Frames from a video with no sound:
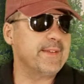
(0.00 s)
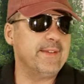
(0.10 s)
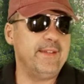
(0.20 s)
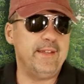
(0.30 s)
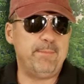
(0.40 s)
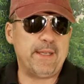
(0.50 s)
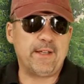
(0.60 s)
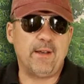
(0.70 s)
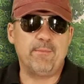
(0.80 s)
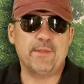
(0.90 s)
It
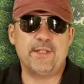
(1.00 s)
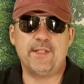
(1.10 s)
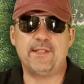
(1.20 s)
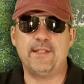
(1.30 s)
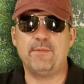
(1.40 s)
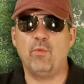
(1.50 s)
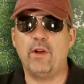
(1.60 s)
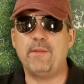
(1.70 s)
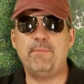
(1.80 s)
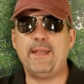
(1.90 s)
becomes just this
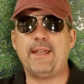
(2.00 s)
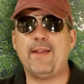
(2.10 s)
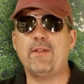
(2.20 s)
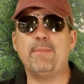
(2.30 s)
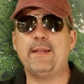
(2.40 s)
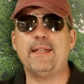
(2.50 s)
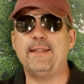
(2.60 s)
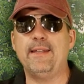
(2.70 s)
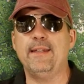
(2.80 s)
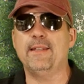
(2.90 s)
one big, everybody
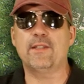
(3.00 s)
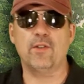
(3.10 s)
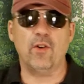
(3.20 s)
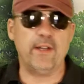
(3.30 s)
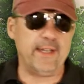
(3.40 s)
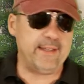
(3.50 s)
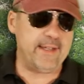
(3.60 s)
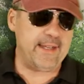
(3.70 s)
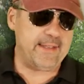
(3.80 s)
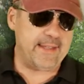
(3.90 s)
did it and saw it, and
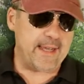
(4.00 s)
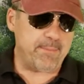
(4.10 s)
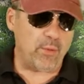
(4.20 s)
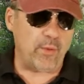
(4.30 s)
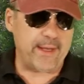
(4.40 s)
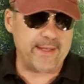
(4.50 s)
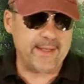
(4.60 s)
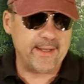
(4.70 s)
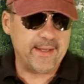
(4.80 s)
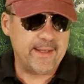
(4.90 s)
then at that point,
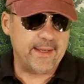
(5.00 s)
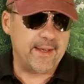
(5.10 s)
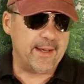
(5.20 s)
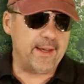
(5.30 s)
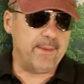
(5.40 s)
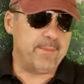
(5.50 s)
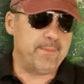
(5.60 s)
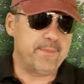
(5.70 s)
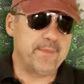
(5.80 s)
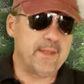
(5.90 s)

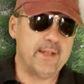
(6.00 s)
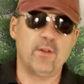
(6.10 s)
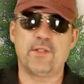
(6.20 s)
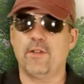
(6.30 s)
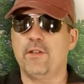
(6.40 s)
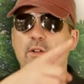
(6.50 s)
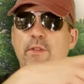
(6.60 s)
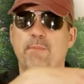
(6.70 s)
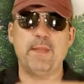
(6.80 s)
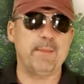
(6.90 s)
and also, you know,
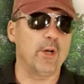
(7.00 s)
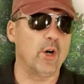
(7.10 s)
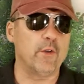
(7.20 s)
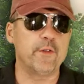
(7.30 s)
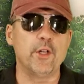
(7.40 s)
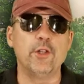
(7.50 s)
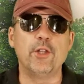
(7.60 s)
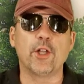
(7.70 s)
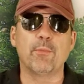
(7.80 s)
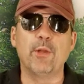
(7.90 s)
the meme, oh, if you didn't
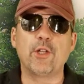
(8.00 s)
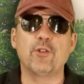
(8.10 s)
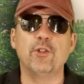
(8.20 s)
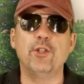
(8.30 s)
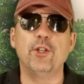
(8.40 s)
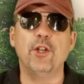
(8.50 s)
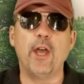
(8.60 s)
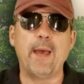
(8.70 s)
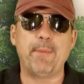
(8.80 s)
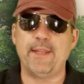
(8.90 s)
take a picture, it didn't
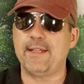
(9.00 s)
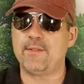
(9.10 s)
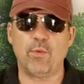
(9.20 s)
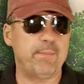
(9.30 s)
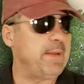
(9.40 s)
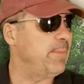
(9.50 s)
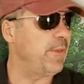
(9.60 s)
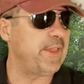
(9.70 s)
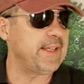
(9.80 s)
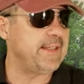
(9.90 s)
happen. That's what people
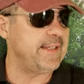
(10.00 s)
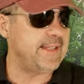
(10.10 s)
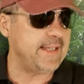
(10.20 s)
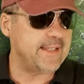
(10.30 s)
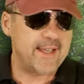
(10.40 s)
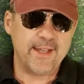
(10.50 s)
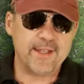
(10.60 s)
think these days.